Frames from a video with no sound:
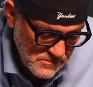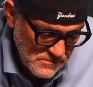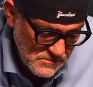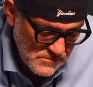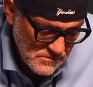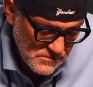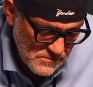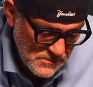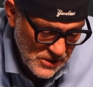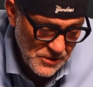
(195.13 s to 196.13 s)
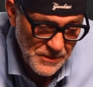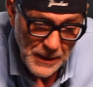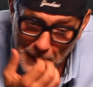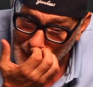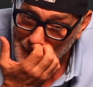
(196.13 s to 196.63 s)
It could
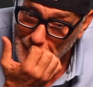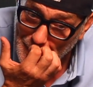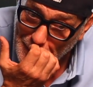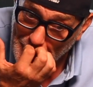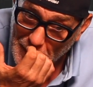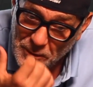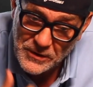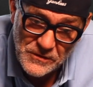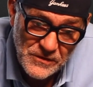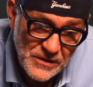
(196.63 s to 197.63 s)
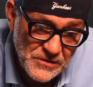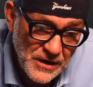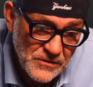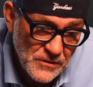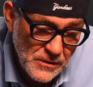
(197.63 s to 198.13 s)
be. What do you say,
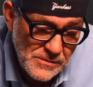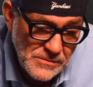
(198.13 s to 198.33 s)
Shakes?